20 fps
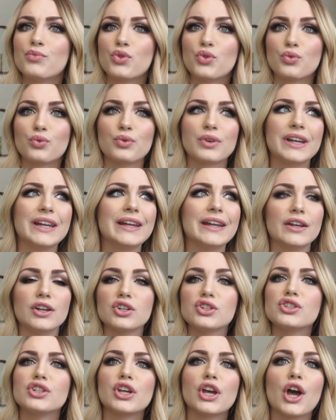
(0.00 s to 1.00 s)
3
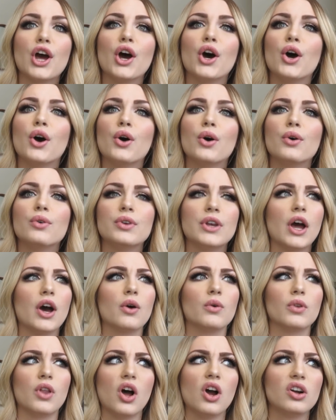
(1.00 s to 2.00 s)
years ago.
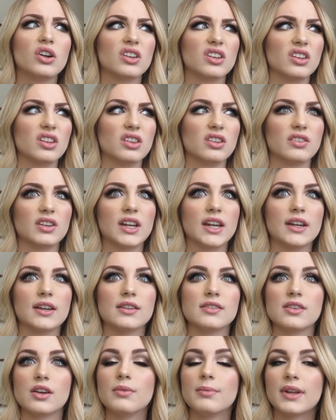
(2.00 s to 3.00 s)
No, longer than 3
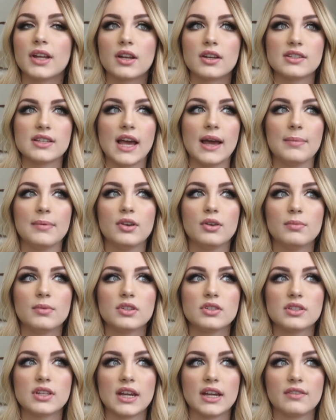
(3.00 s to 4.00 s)
years. Oh my god, it's happened
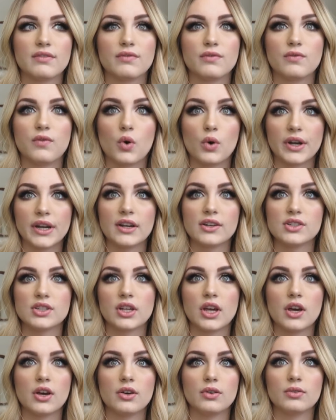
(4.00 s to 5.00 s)
almost like 4 years
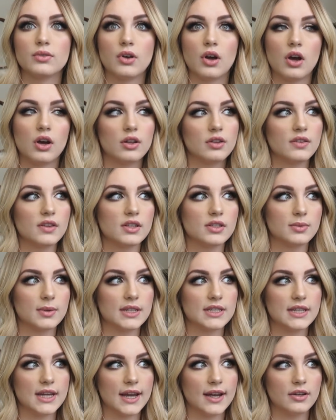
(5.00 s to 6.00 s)
ago. All of this
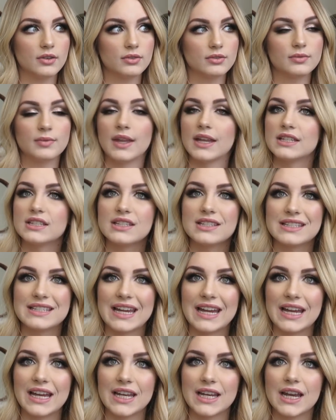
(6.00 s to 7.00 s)
went down. That's
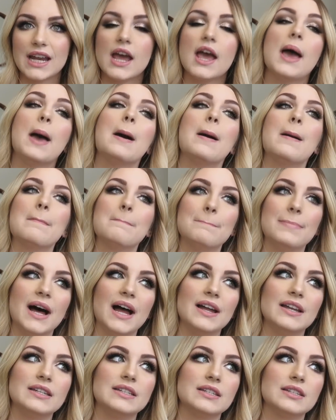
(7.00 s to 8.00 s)
insane.
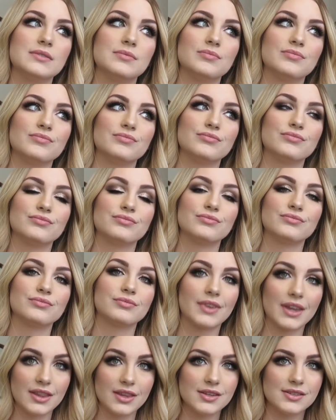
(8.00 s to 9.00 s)
But
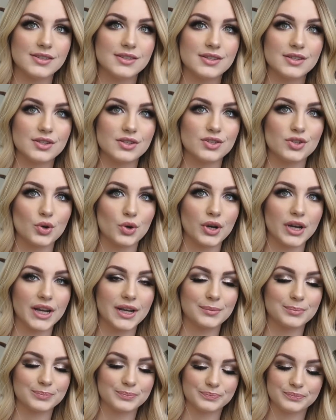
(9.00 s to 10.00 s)
this is the
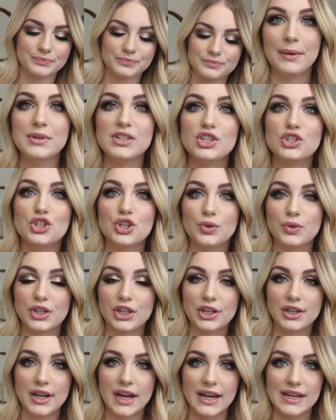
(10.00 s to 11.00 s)
story. I was a
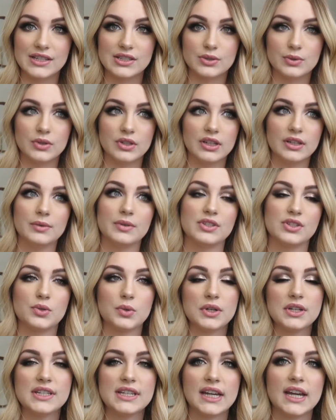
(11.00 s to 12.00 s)
junior in high school. It was
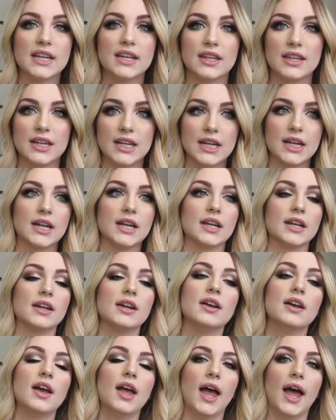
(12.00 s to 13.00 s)
towards the end of the year.
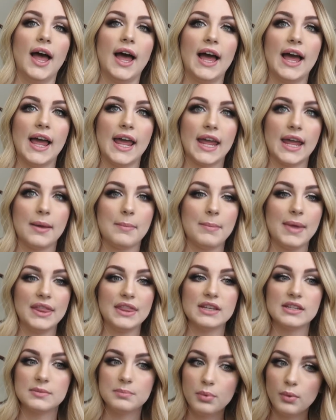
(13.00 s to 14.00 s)
I
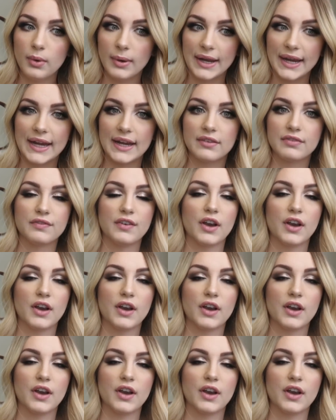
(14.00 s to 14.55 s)
met this boy